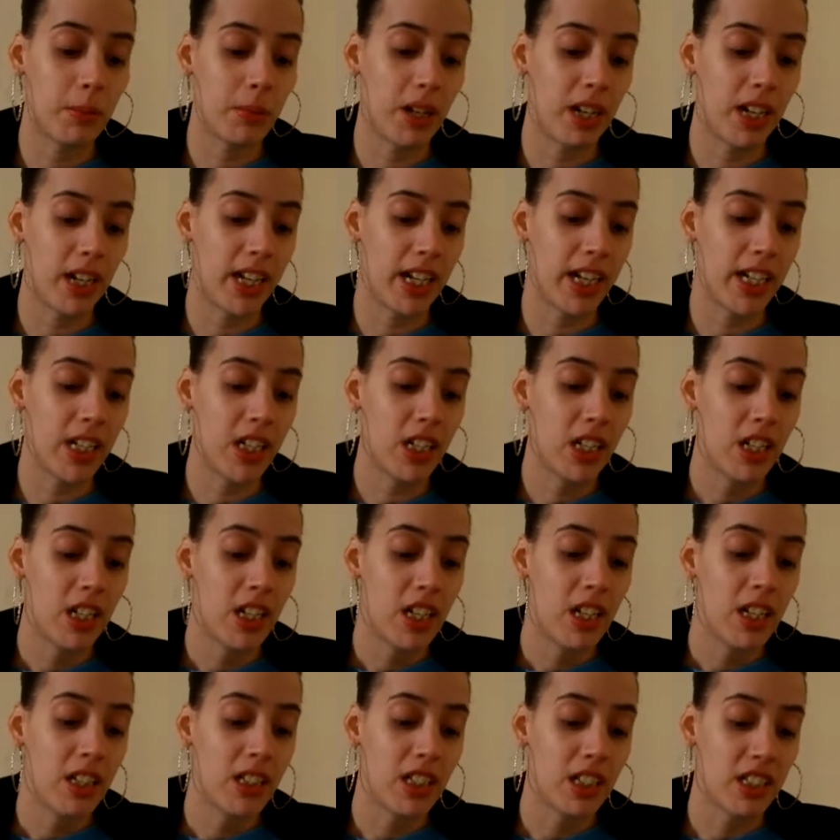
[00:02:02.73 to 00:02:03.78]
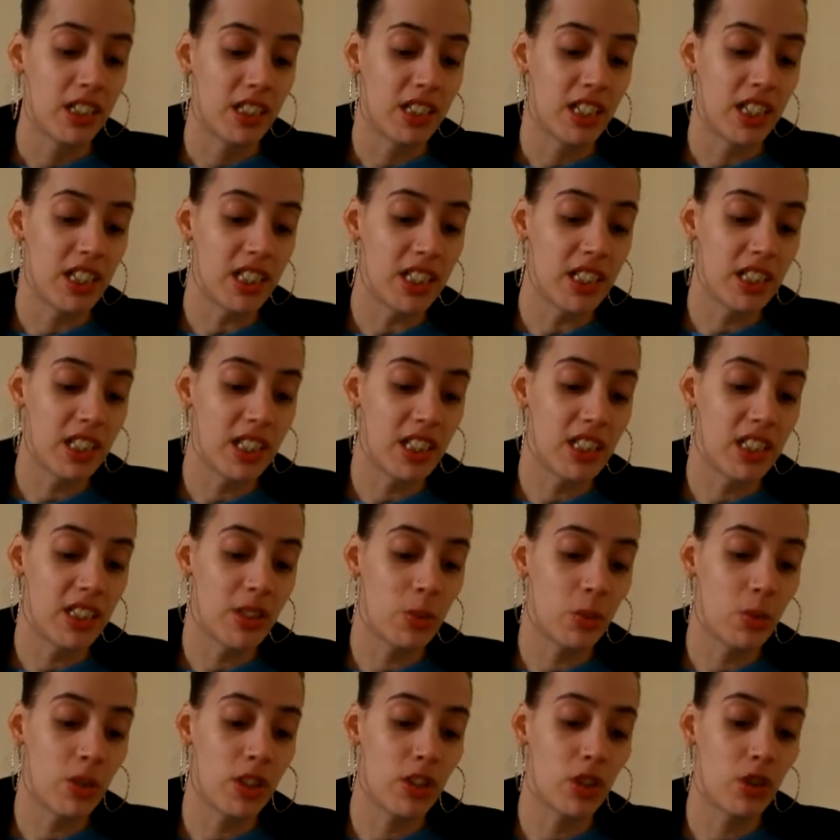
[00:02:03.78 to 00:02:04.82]
played, the distance
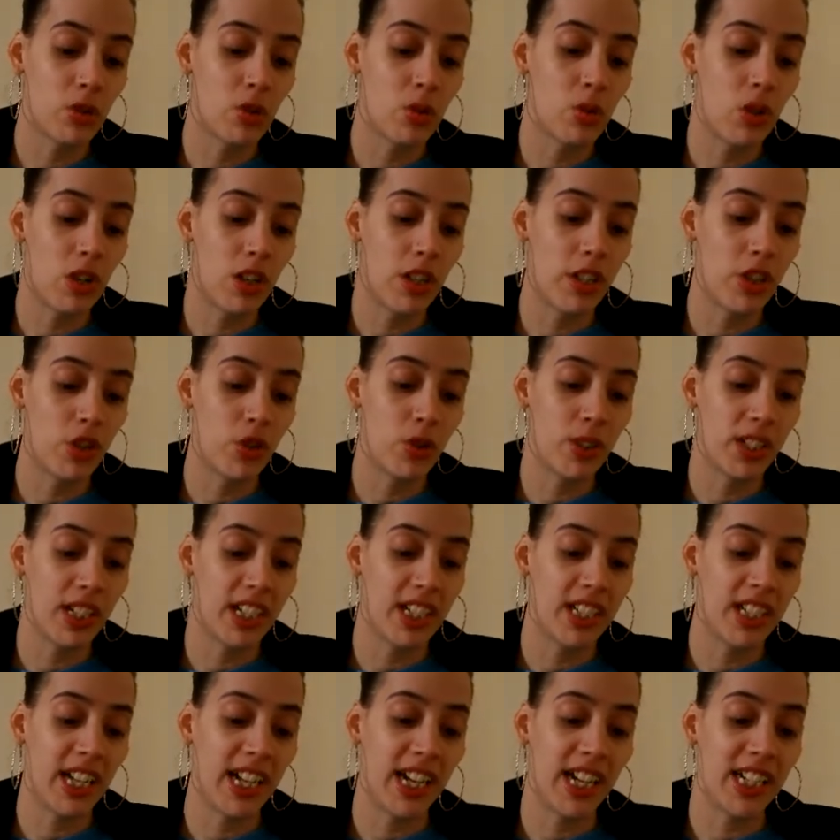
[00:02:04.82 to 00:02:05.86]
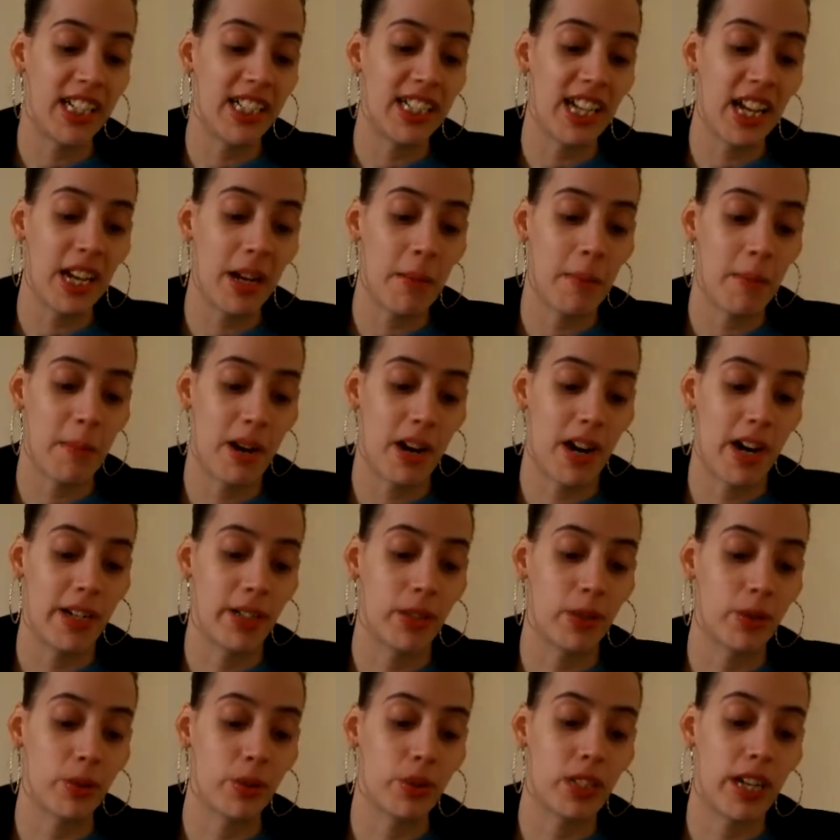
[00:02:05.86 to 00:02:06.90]
was 288
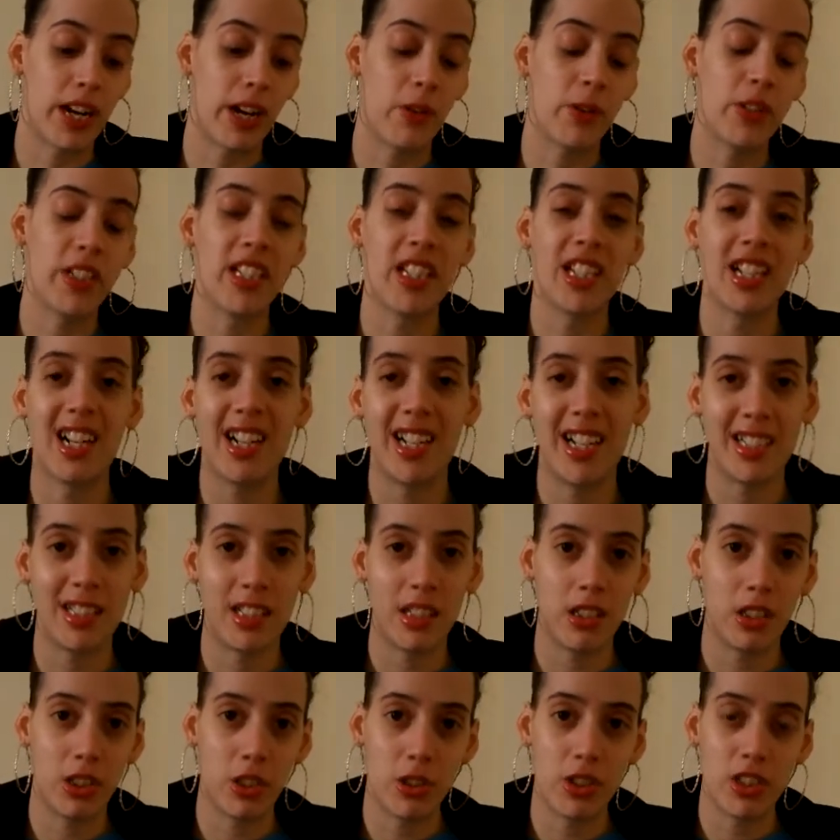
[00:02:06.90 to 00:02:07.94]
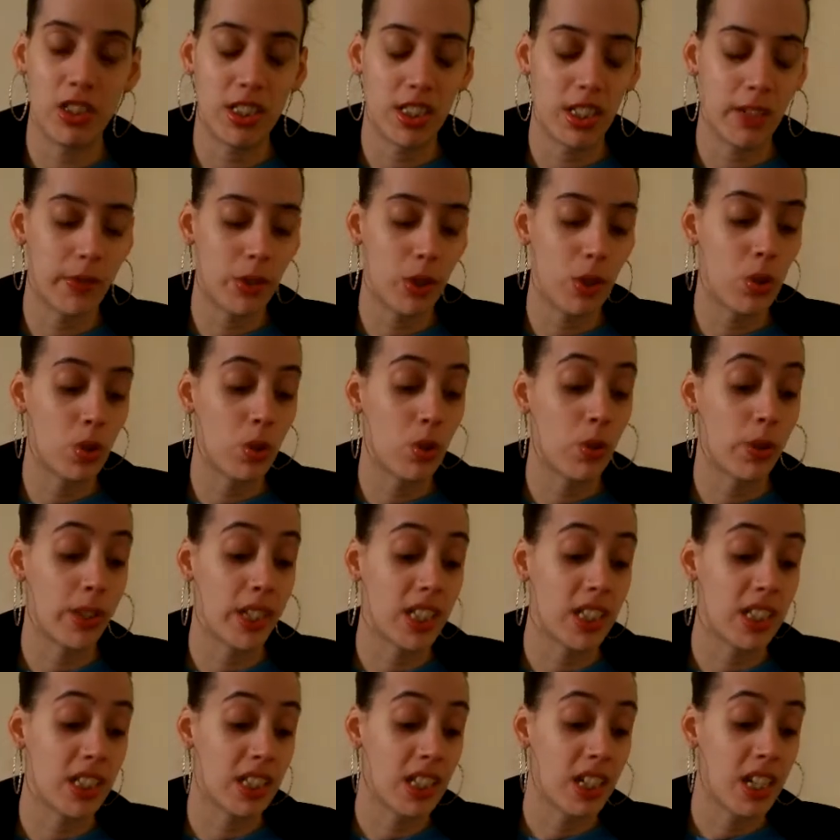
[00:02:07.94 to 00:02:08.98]
miles. I only collected 37
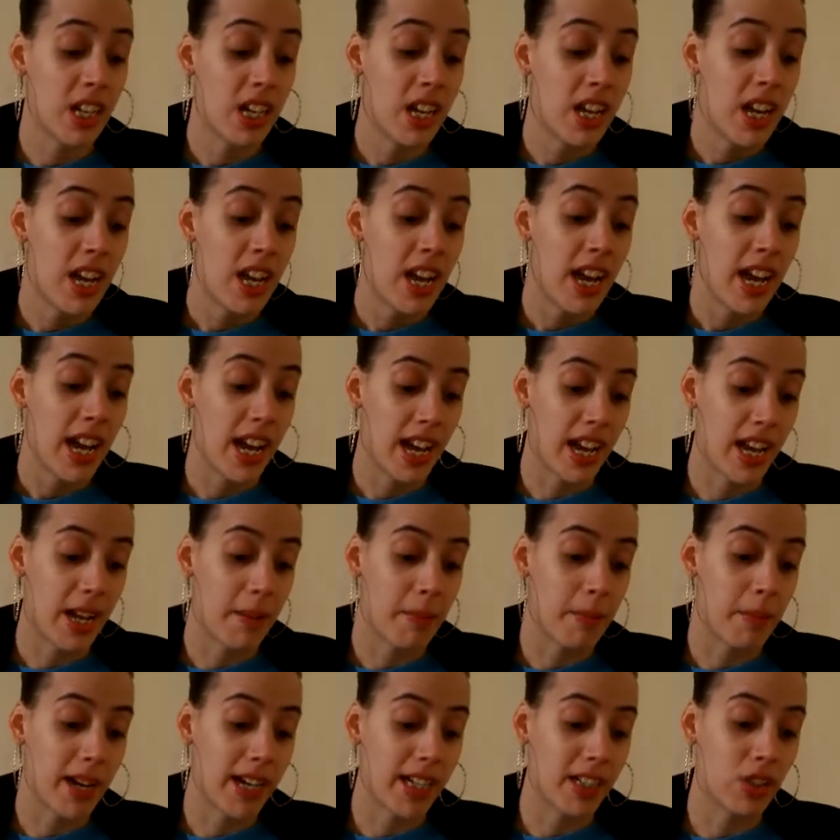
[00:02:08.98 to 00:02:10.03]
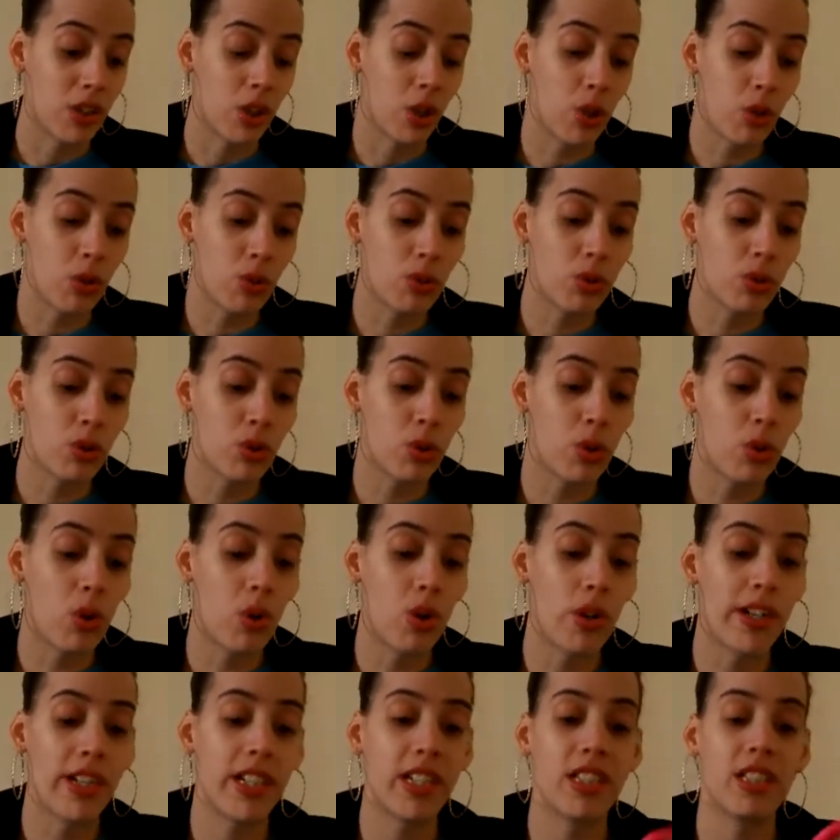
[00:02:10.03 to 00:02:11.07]
coins, and my total
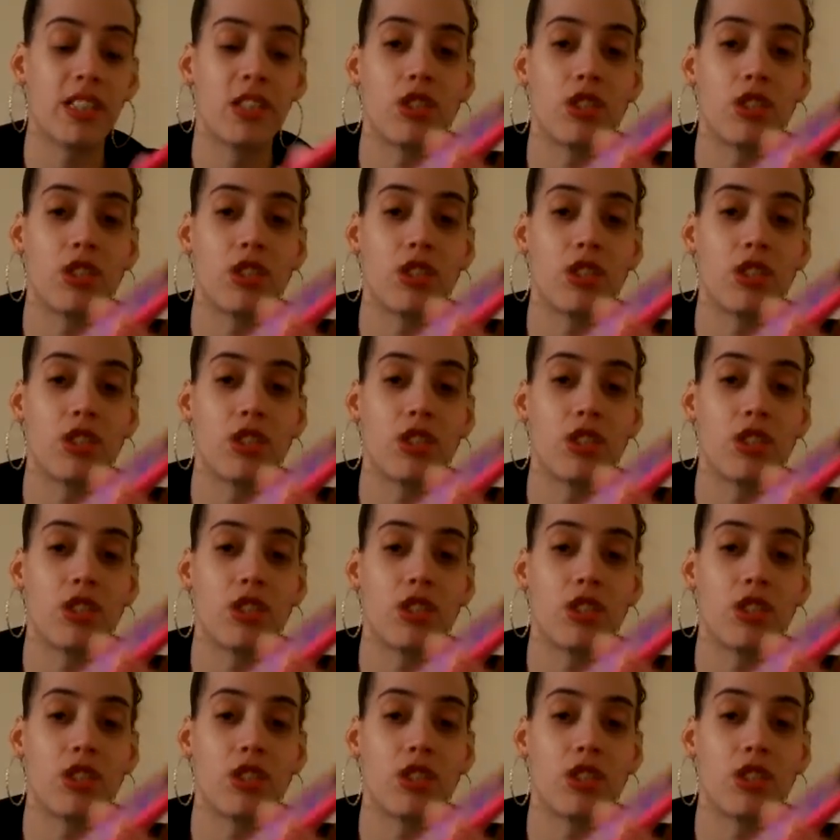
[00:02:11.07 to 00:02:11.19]
score is